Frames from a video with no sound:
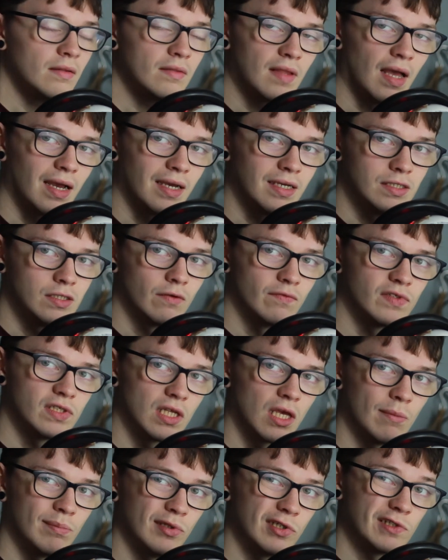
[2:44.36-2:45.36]
that is
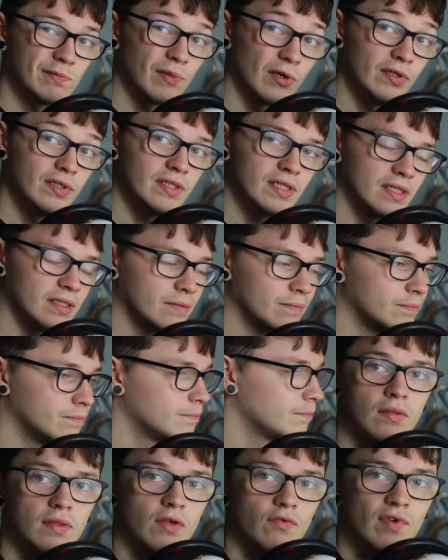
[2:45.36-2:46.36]
obviously a plus point.
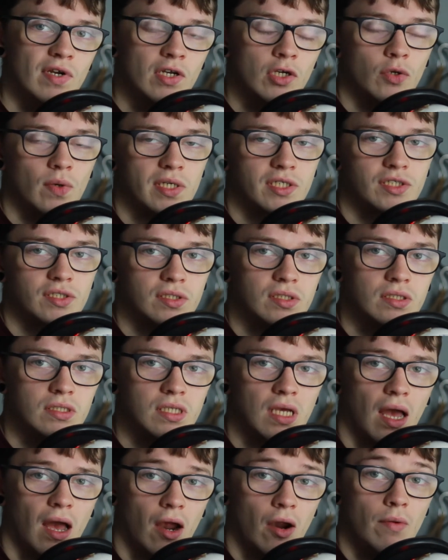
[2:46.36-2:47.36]
The written questions
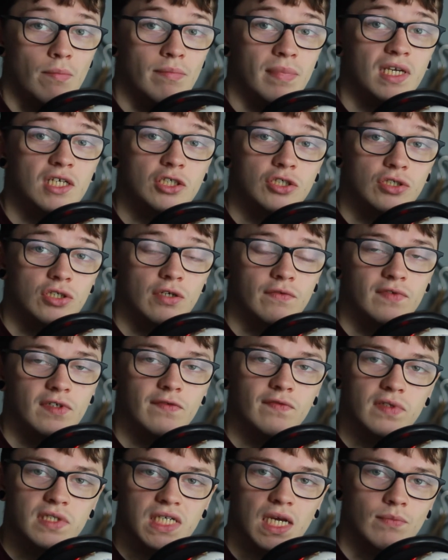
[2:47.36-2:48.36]
are a mixture of
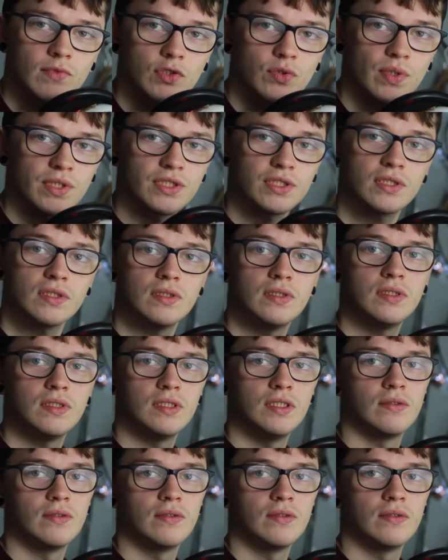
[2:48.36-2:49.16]
different types of questions.